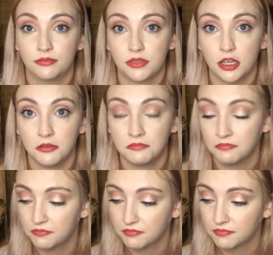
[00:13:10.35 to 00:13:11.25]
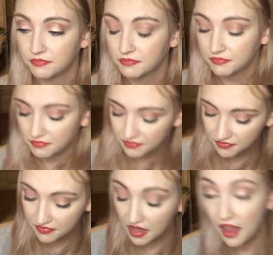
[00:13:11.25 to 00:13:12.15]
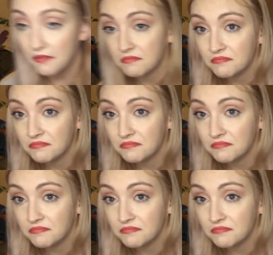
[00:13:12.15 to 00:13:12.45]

So yeah,